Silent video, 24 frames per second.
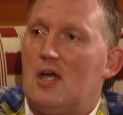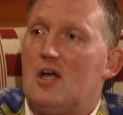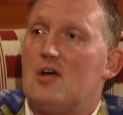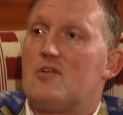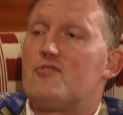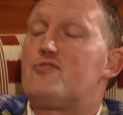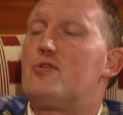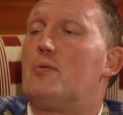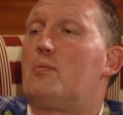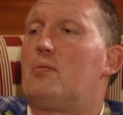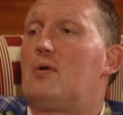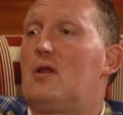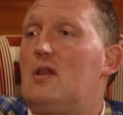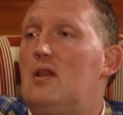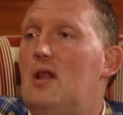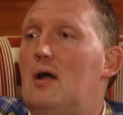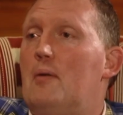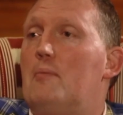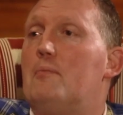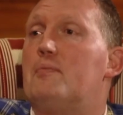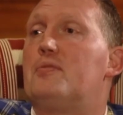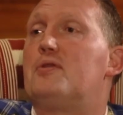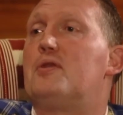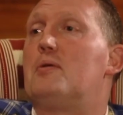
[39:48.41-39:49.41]
from
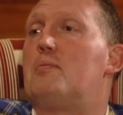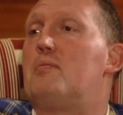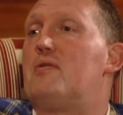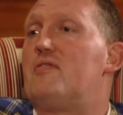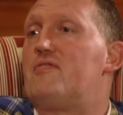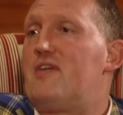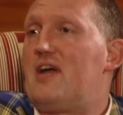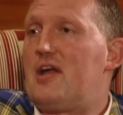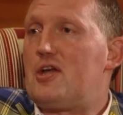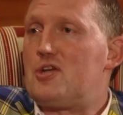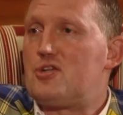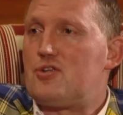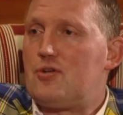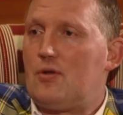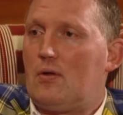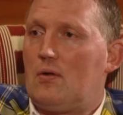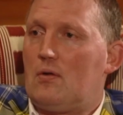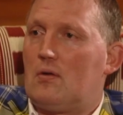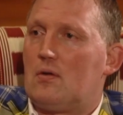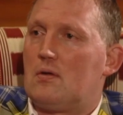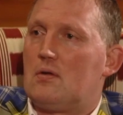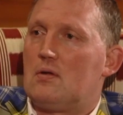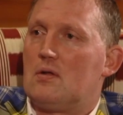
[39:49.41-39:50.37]
club to professional.